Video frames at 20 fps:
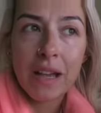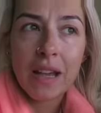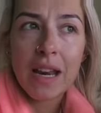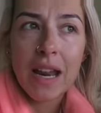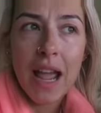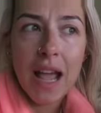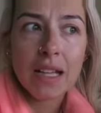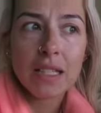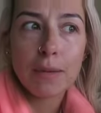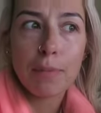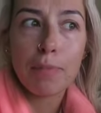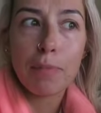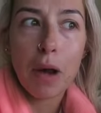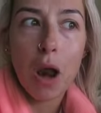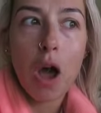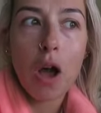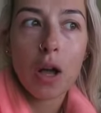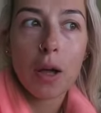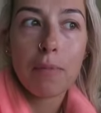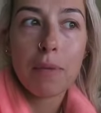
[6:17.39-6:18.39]
And I had to
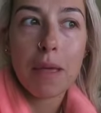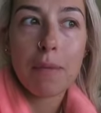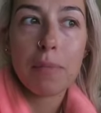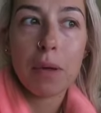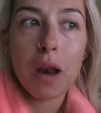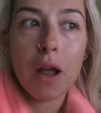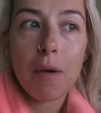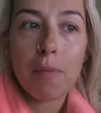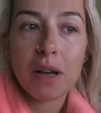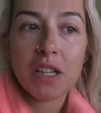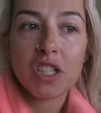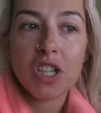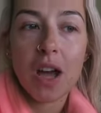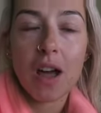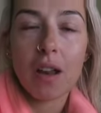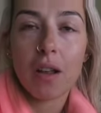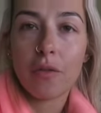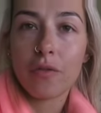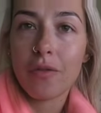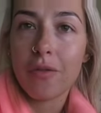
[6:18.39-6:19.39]
block people on my
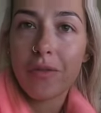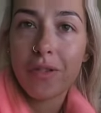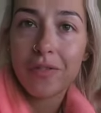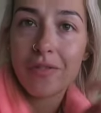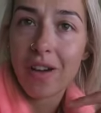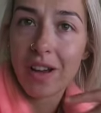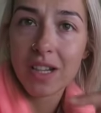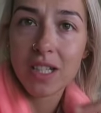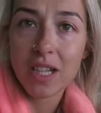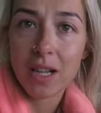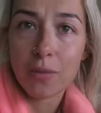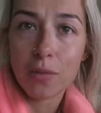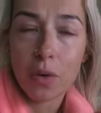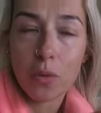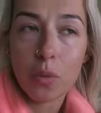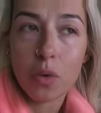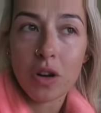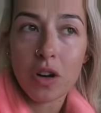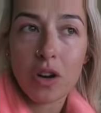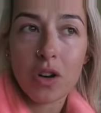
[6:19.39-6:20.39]
channel from fighting with
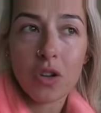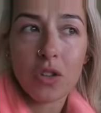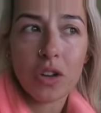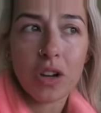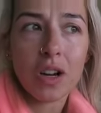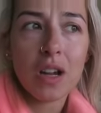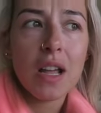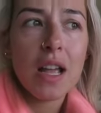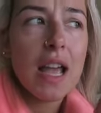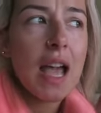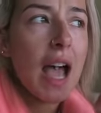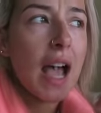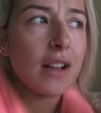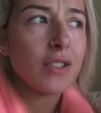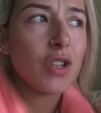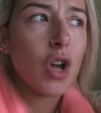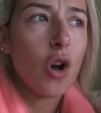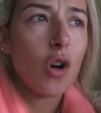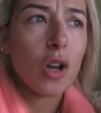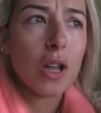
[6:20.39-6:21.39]
one another and
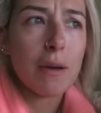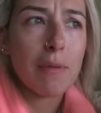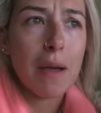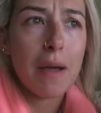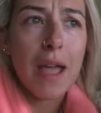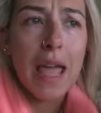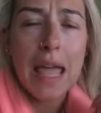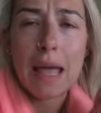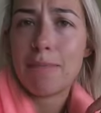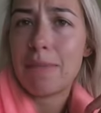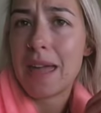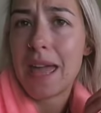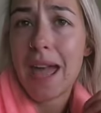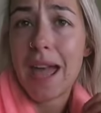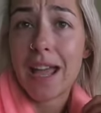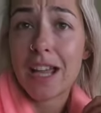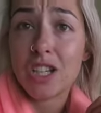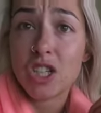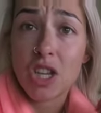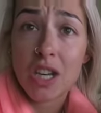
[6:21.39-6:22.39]
talking about
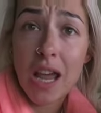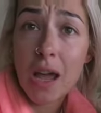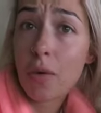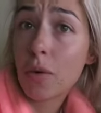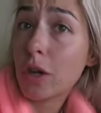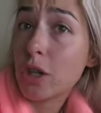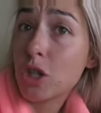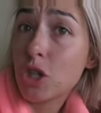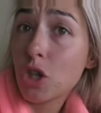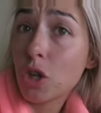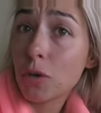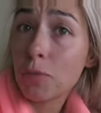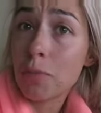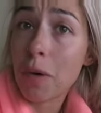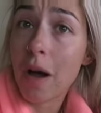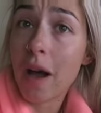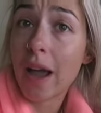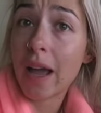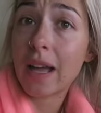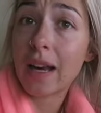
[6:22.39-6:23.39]
ABH and how I should
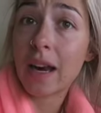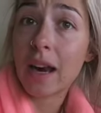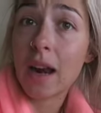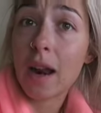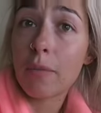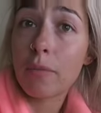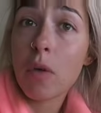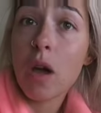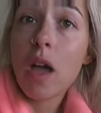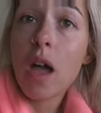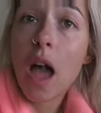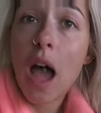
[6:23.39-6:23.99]
buy it, and